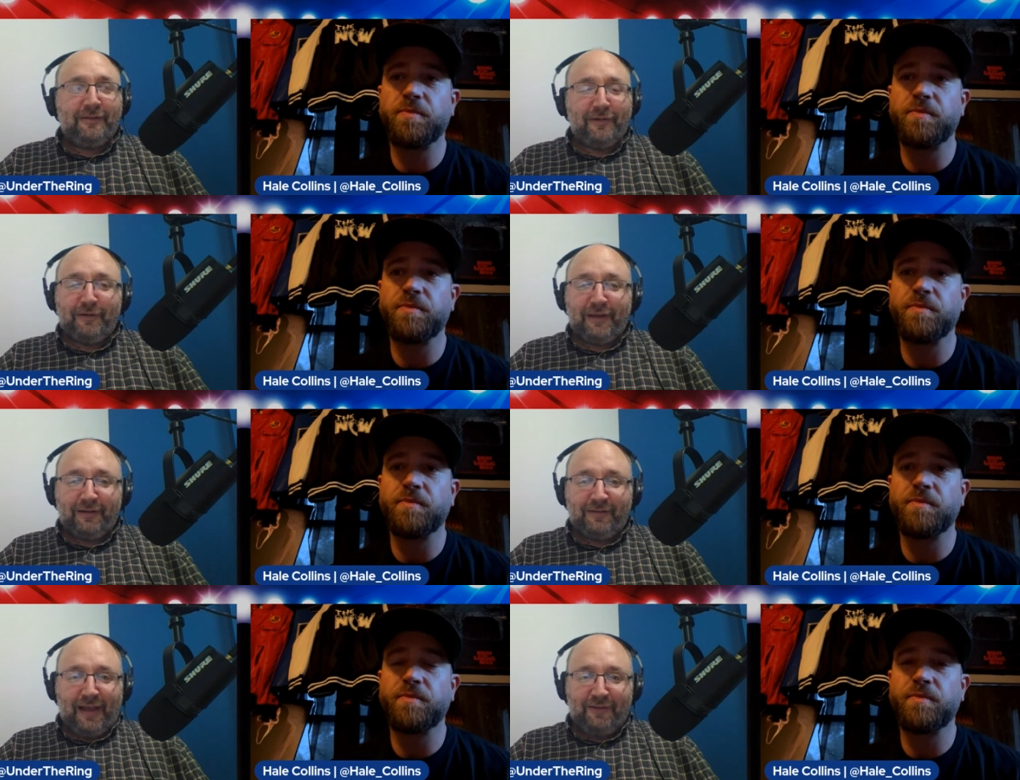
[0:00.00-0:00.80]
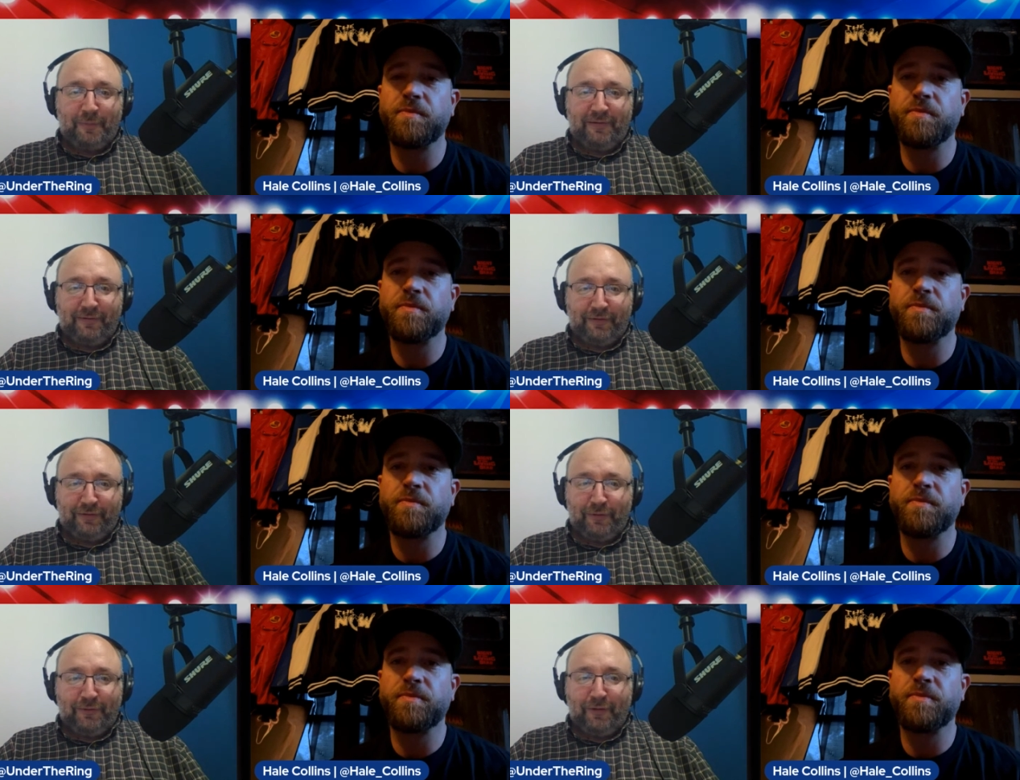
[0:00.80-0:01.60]
Speaker 1: song hit and Taz basically
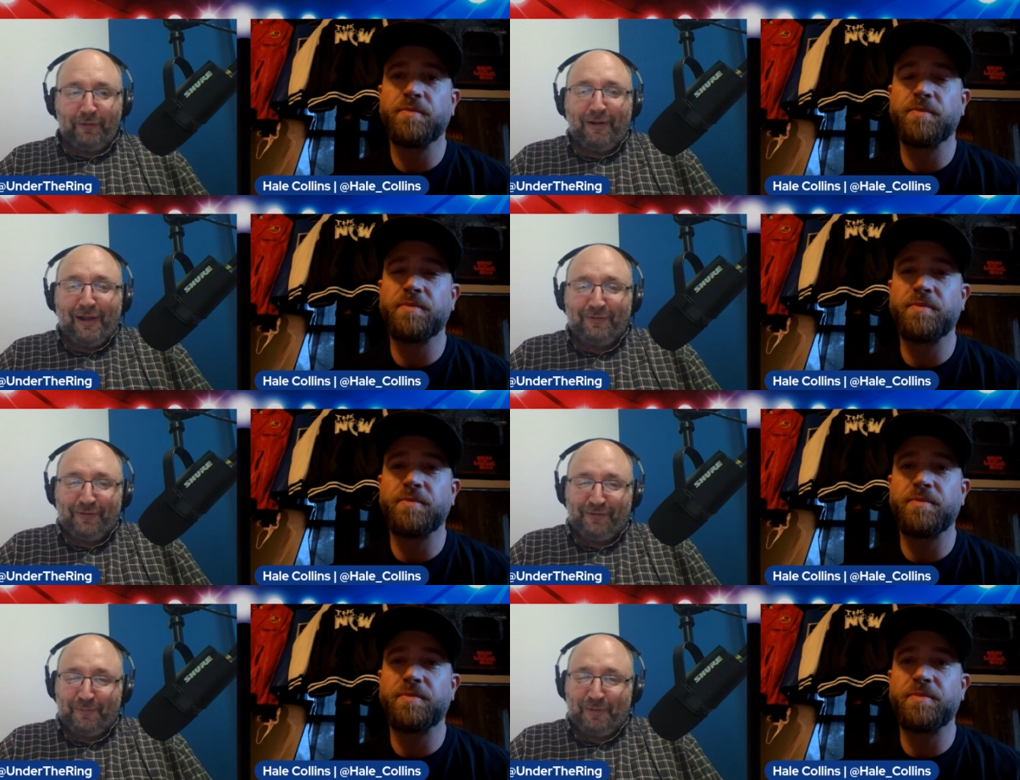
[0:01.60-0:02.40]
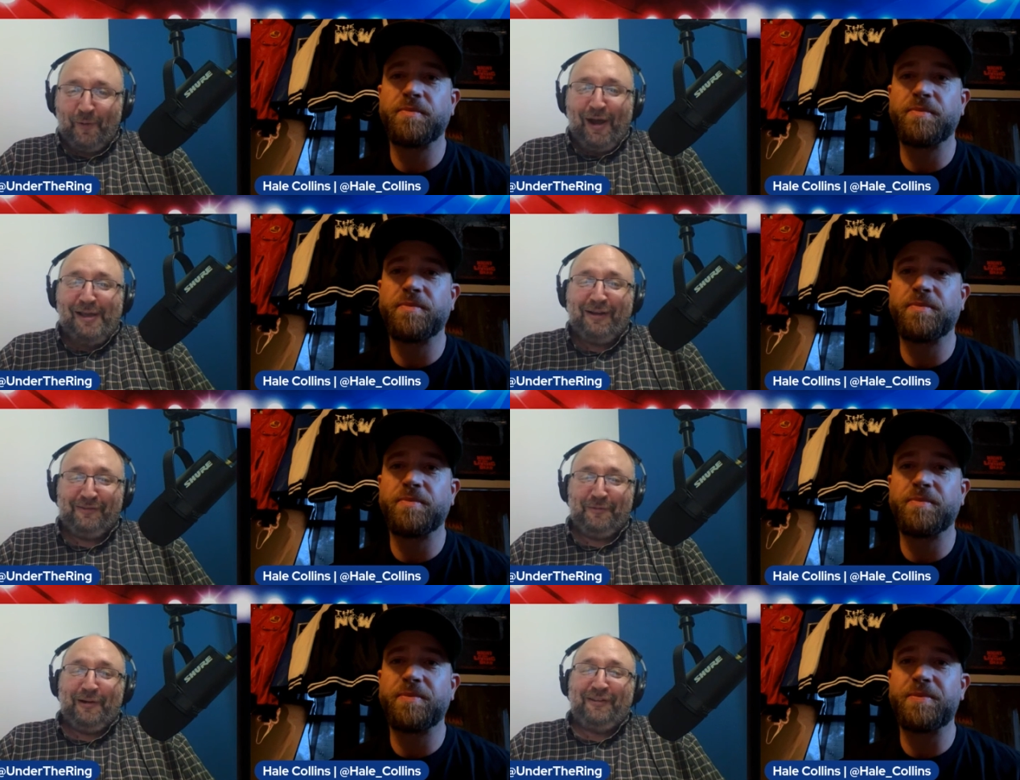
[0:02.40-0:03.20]
just told the other announcers to be quiet
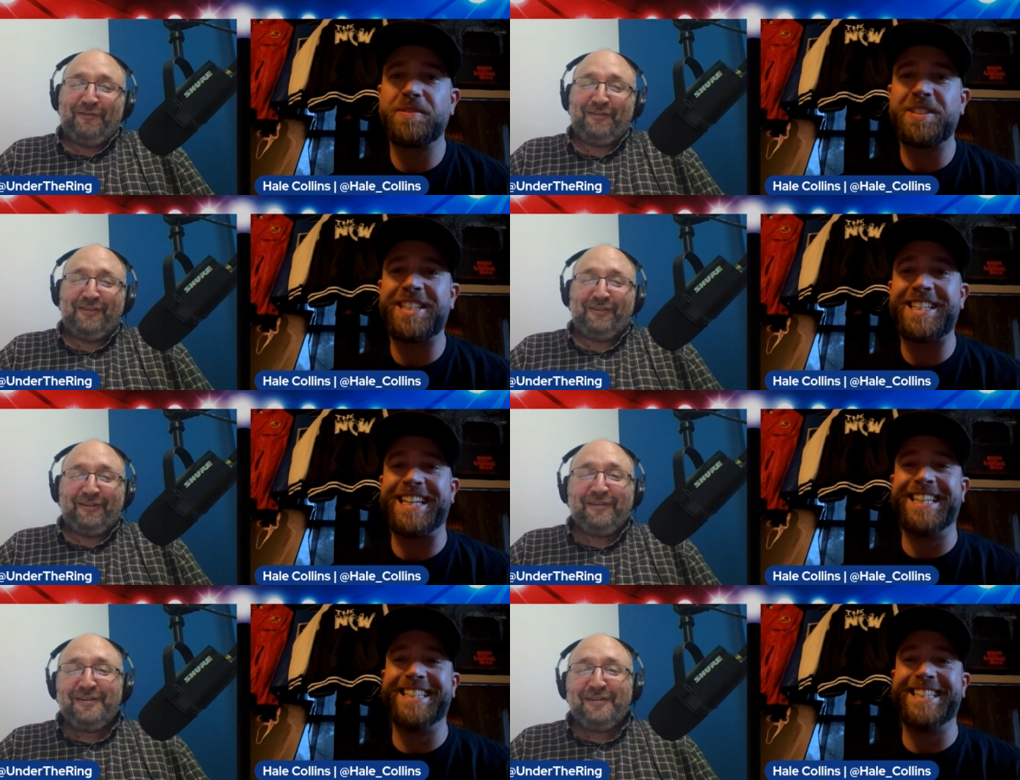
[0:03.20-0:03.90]
because he wanted to listen to